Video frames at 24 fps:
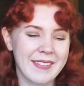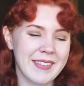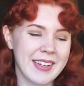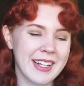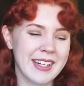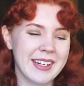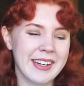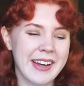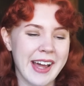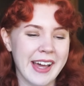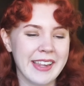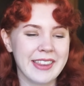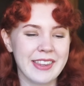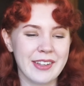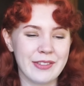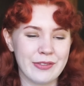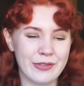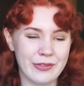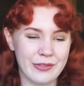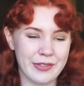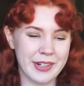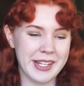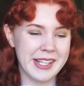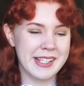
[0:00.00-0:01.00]
I mean, not the
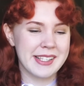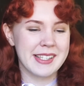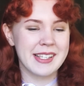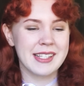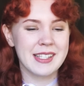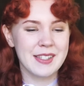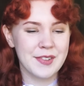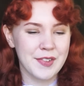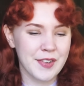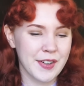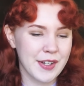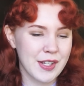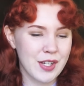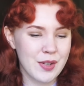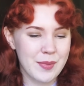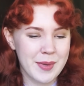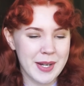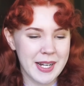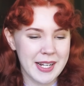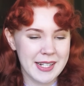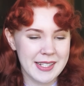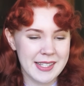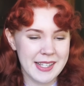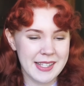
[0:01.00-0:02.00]
reasons for
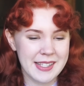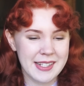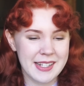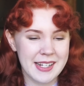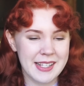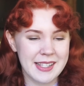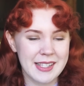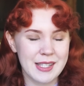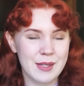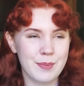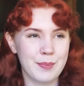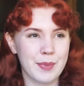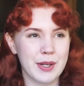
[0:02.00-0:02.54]
human existence,